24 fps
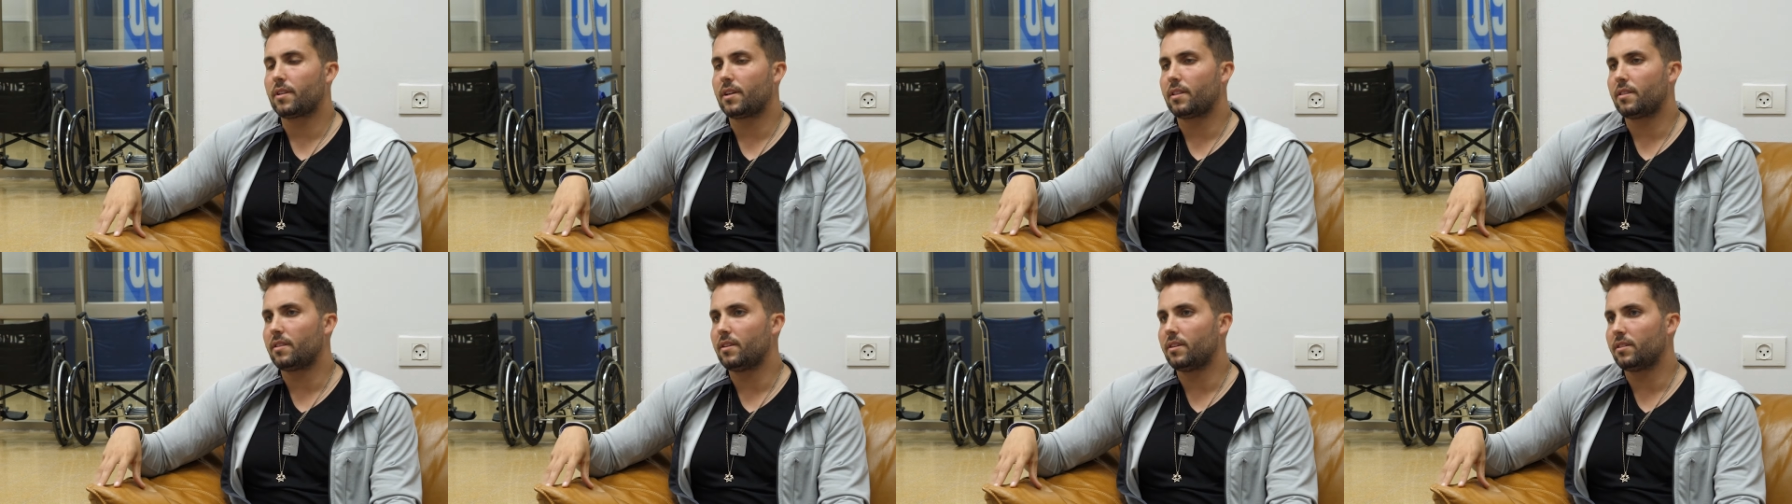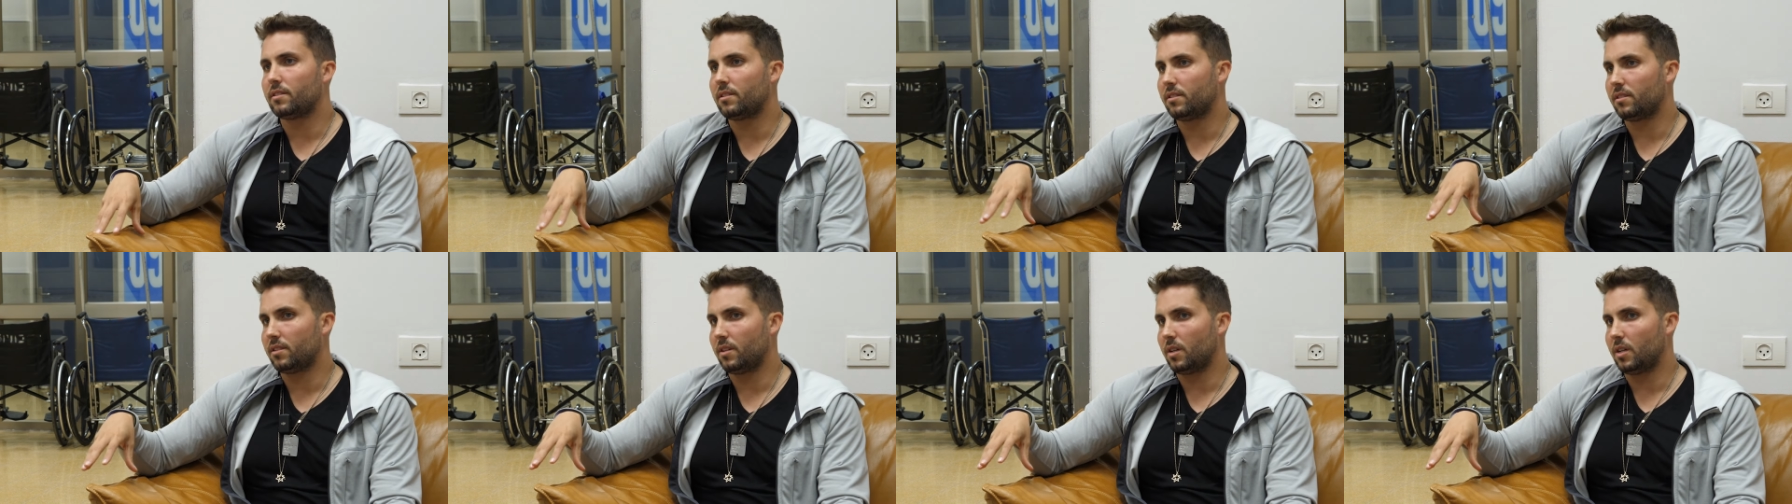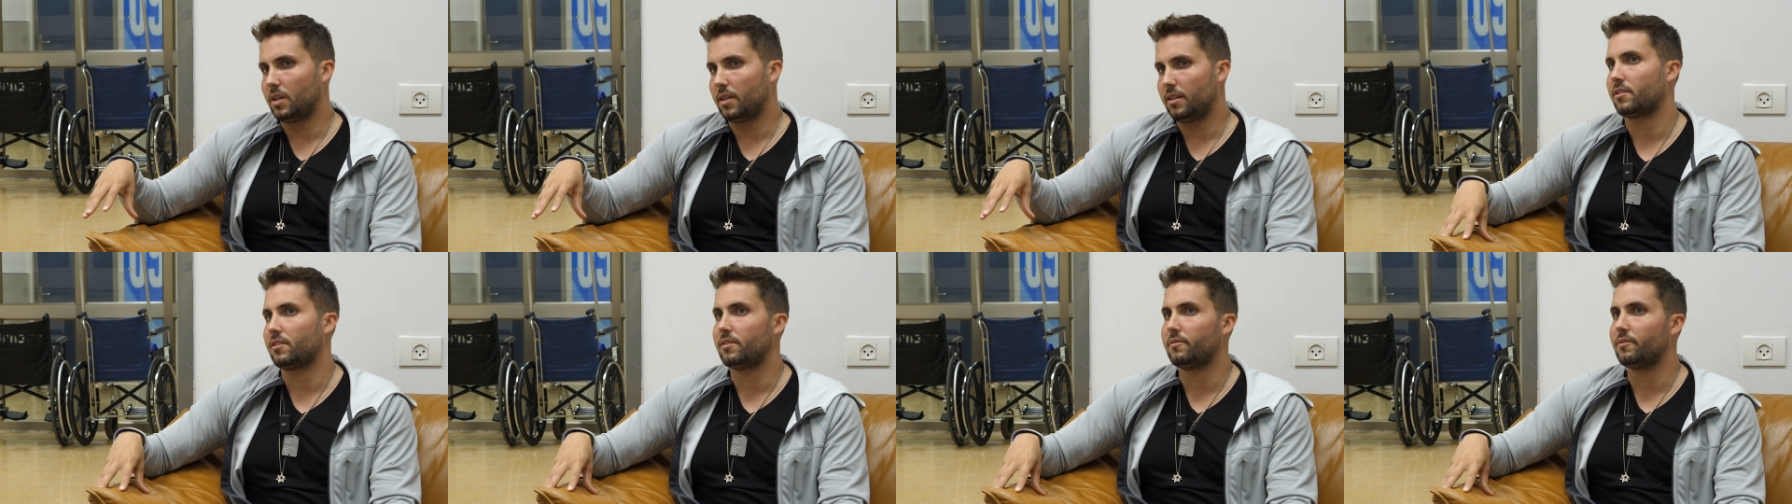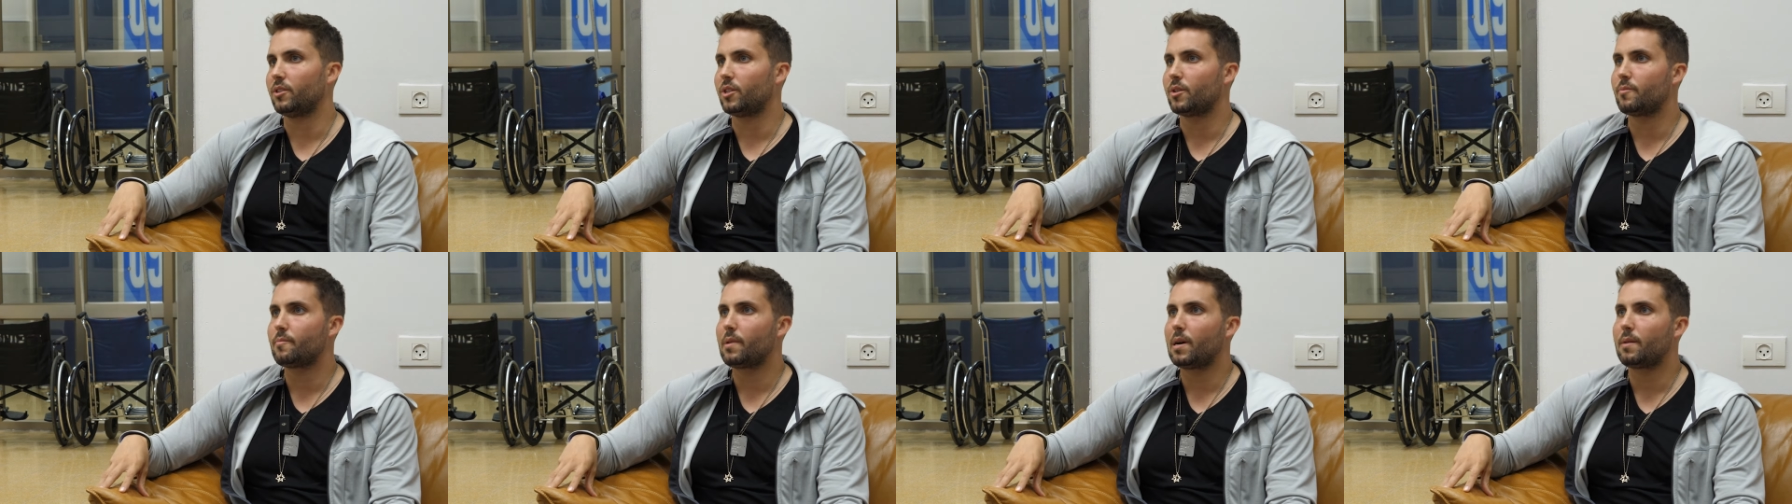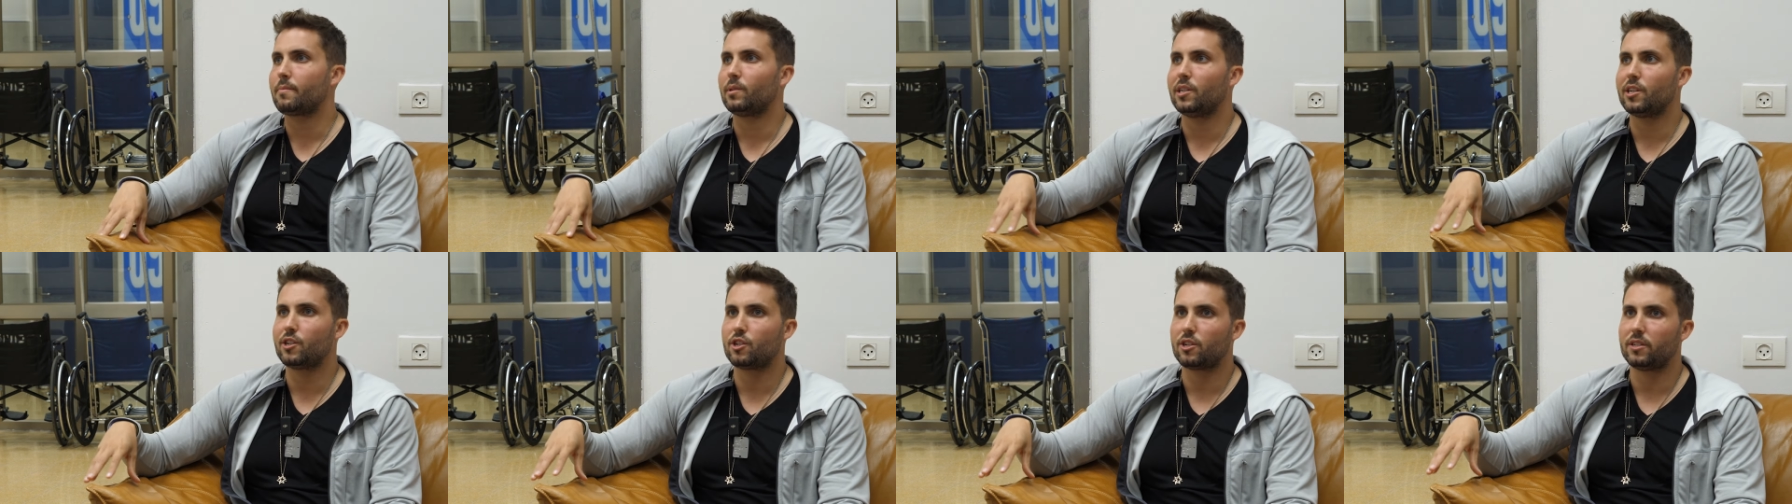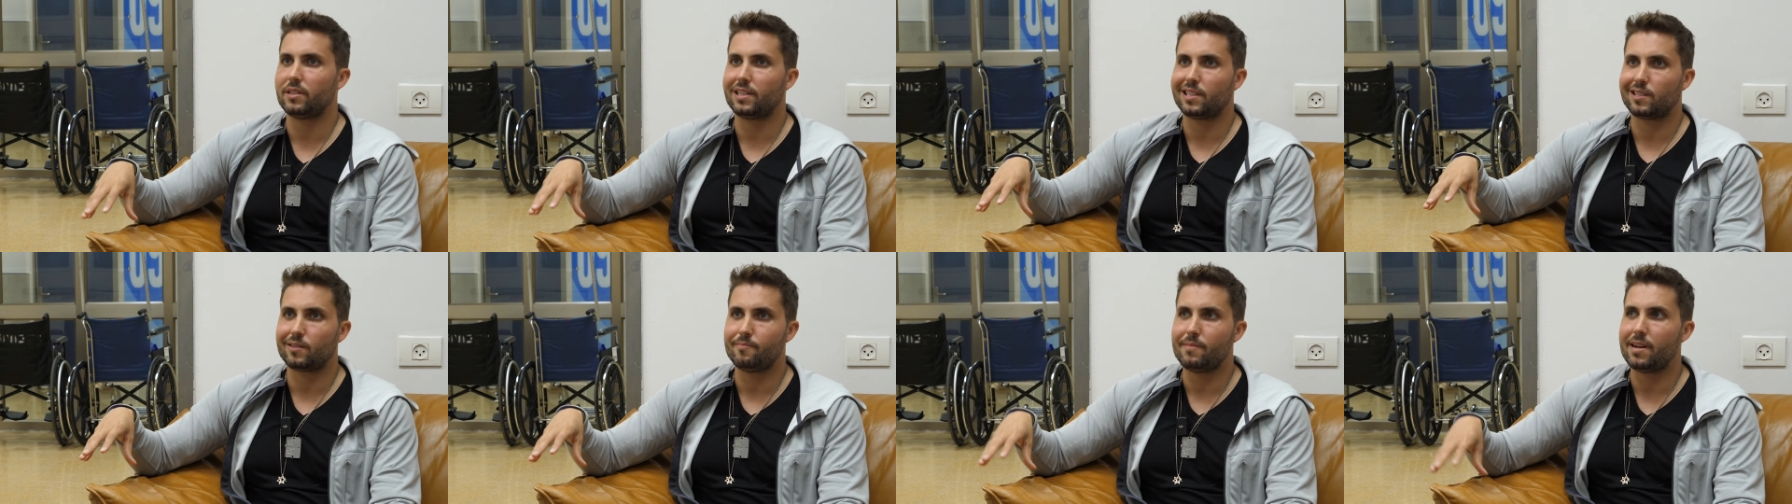that this is a civilian
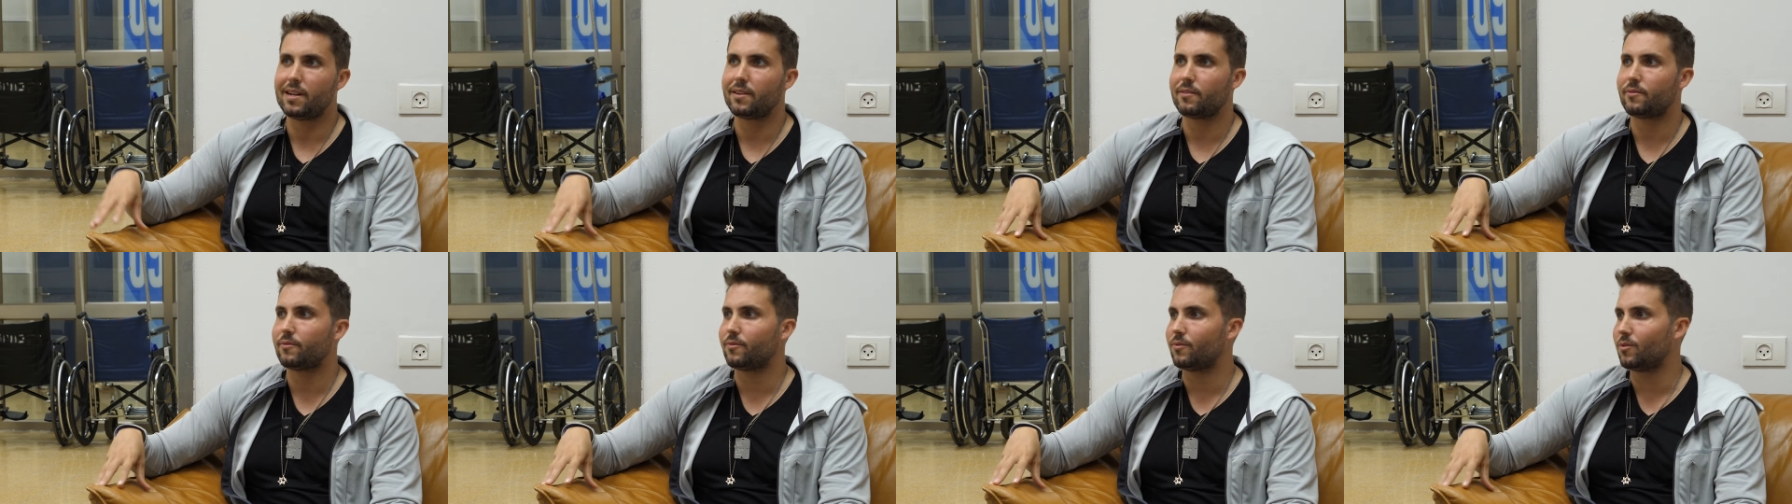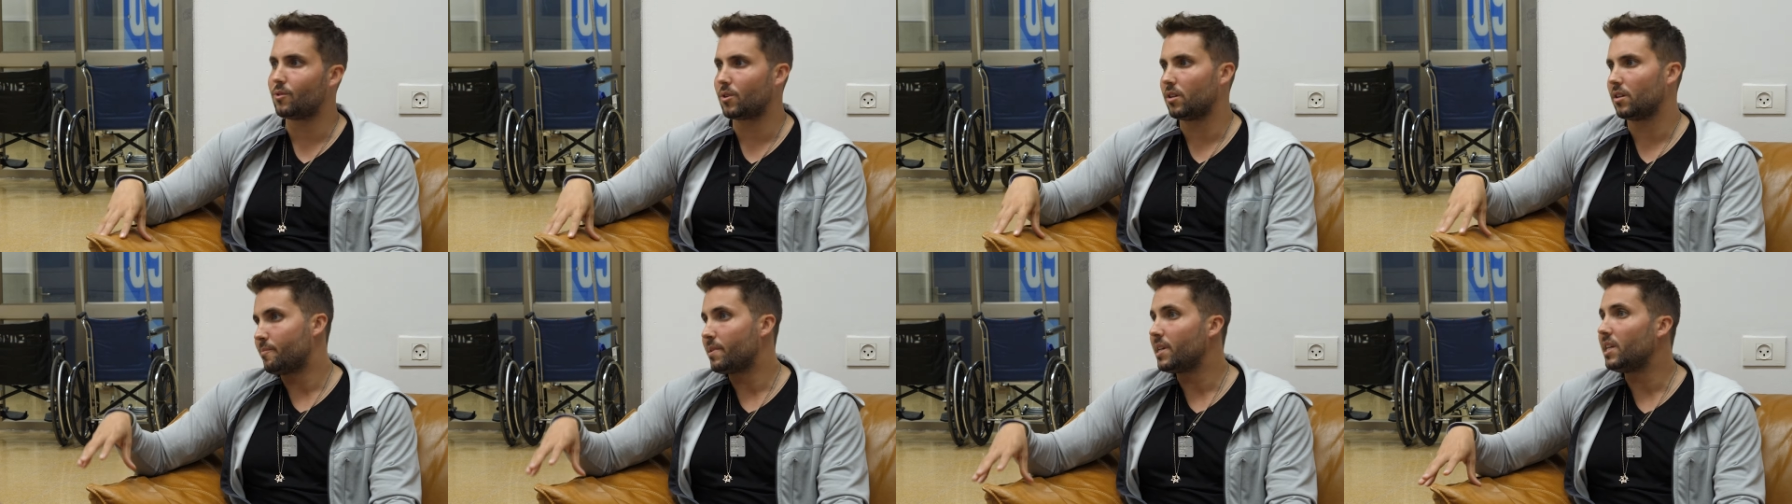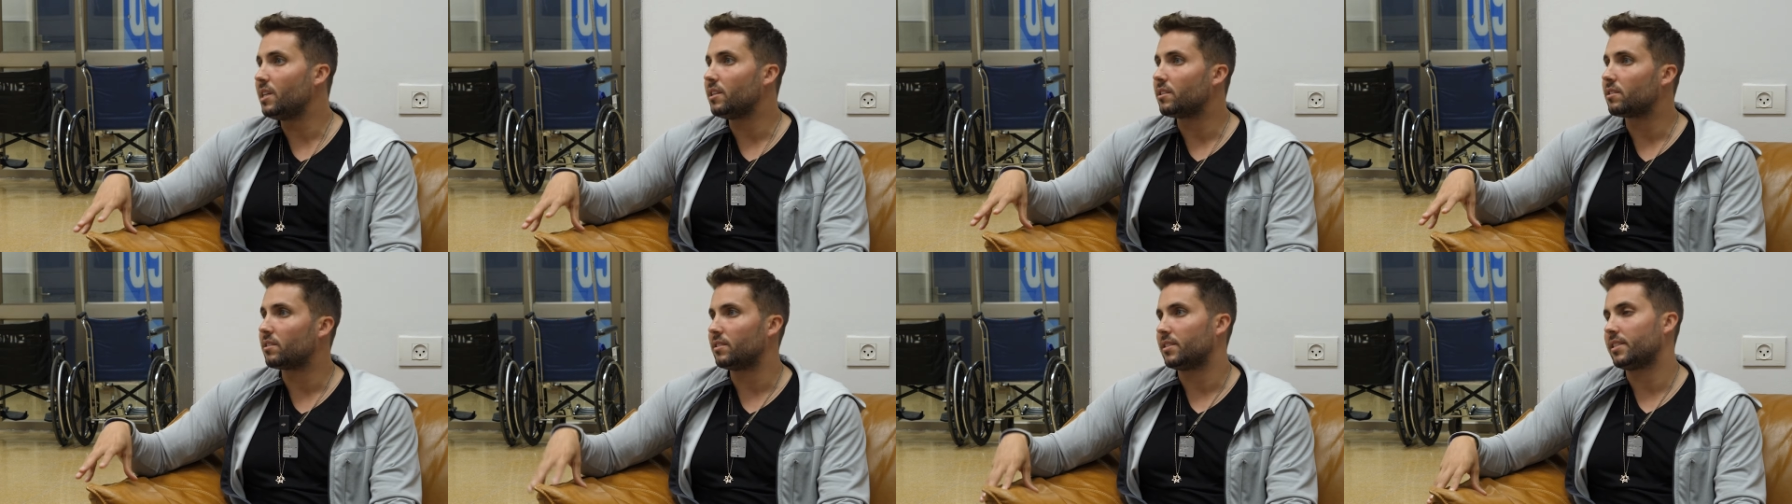population that's meant for peace.